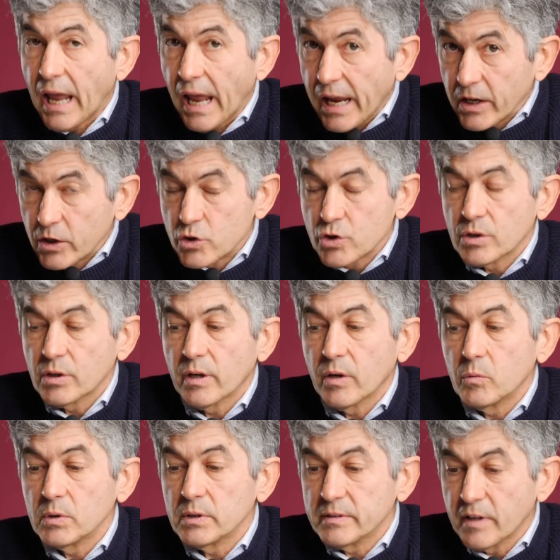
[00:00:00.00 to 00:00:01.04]
age.
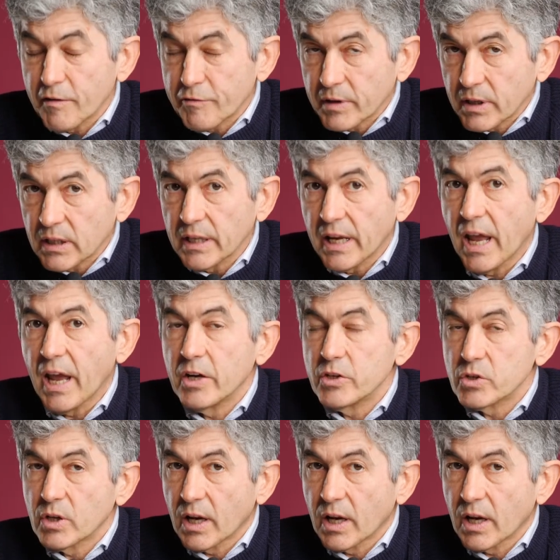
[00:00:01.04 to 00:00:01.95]
It will definitely age.